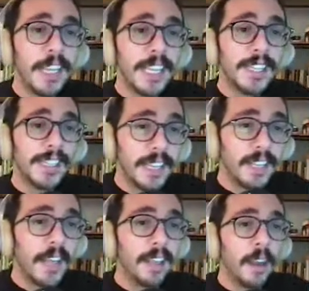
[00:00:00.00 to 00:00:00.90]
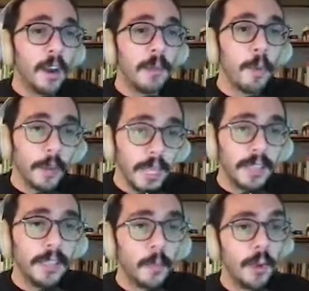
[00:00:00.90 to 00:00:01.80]
stated that they are more likely
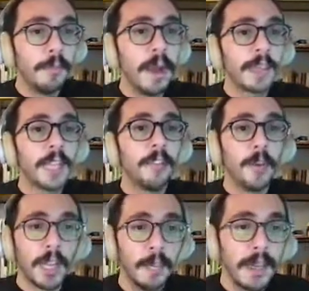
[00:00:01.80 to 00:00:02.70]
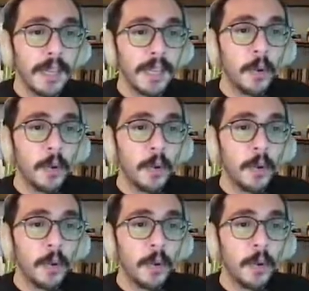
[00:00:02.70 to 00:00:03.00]
to wear a mask if recommended